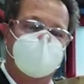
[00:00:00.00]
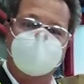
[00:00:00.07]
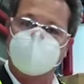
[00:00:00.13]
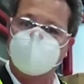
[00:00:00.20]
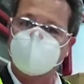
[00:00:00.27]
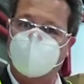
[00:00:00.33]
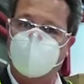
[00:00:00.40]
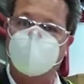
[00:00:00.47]
We
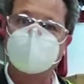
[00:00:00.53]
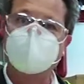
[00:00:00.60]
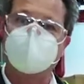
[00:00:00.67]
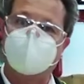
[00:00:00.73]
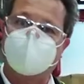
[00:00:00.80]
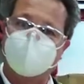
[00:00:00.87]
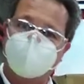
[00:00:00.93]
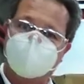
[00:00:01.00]
do all the
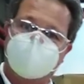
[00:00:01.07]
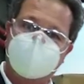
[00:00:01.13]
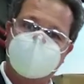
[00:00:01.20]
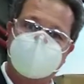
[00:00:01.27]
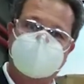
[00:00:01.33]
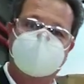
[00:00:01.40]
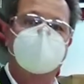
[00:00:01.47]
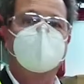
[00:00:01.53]

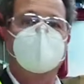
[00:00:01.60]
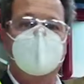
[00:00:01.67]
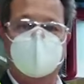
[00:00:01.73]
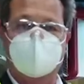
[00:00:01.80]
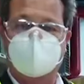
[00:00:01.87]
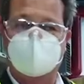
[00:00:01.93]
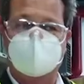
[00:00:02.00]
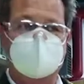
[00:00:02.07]
plastics,
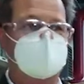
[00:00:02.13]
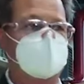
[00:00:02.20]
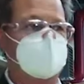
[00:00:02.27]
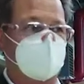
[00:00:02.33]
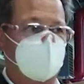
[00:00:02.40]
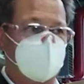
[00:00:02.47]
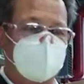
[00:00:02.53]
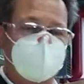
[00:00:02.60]
which is
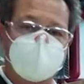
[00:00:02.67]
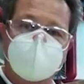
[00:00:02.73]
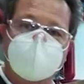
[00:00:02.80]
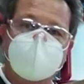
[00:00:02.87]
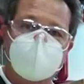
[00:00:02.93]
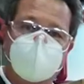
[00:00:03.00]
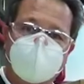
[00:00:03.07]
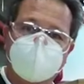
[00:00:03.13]

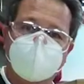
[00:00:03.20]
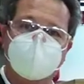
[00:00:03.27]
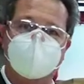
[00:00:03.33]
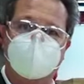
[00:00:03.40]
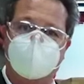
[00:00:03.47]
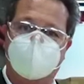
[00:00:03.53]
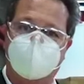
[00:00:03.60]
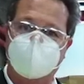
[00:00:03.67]
corrugated
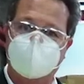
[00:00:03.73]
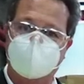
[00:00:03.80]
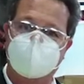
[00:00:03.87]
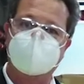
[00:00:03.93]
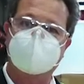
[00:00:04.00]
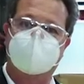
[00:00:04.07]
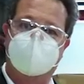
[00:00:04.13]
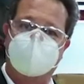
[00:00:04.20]
conduits and
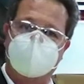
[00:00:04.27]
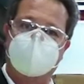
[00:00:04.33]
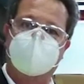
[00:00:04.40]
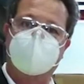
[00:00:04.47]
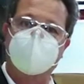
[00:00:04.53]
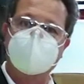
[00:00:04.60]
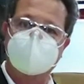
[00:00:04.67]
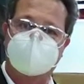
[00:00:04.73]
fittings here
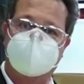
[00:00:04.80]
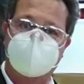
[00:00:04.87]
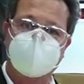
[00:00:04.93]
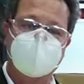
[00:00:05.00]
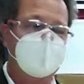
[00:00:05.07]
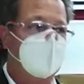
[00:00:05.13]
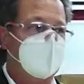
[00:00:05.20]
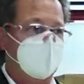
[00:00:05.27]
in
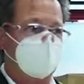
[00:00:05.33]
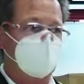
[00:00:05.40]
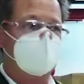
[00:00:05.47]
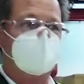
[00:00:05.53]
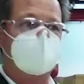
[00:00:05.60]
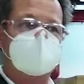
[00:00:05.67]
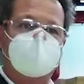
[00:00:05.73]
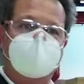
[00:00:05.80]
Uster, so
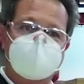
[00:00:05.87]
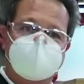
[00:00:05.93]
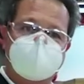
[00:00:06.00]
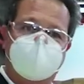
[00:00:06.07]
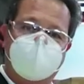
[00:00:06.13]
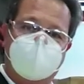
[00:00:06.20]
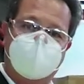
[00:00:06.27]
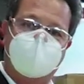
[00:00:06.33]
it is
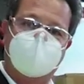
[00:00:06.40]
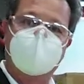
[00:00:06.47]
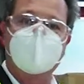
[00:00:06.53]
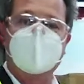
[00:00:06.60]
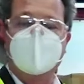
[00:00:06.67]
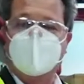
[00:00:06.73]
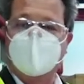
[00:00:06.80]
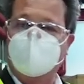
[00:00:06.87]
Swiss-made.
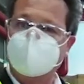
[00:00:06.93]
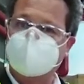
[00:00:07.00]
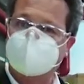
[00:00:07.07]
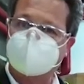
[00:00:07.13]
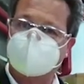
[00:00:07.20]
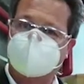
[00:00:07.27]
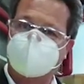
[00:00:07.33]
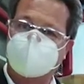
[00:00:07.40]
With
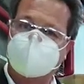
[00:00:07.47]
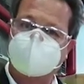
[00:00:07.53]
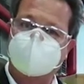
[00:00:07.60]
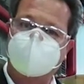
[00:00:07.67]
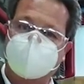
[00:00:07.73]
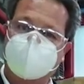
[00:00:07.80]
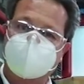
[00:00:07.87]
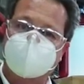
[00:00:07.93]
the
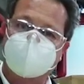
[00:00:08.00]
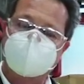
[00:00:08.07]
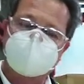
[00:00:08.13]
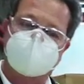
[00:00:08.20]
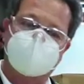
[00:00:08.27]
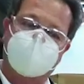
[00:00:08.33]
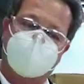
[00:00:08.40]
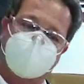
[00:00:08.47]

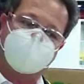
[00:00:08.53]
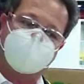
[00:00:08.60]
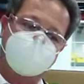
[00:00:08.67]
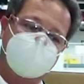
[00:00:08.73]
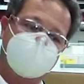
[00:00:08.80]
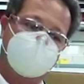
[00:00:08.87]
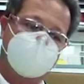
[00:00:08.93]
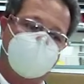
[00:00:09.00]
Swiss-madeness,
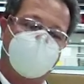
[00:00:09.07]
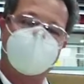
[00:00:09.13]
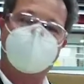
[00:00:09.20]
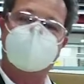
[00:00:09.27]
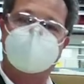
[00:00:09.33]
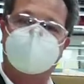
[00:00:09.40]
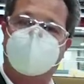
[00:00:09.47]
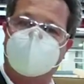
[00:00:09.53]
think you
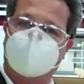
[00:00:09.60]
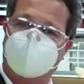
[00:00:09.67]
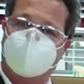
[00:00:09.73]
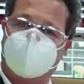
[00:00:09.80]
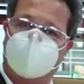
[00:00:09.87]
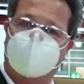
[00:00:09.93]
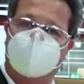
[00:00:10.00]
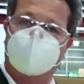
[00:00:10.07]
also expect a
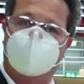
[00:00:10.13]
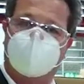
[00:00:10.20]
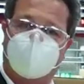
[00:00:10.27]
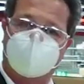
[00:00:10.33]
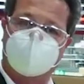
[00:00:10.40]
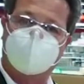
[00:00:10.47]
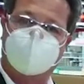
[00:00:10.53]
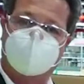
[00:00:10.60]
certain
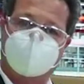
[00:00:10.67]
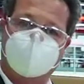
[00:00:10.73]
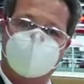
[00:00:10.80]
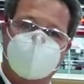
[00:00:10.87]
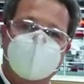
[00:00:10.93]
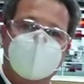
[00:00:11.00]
quality.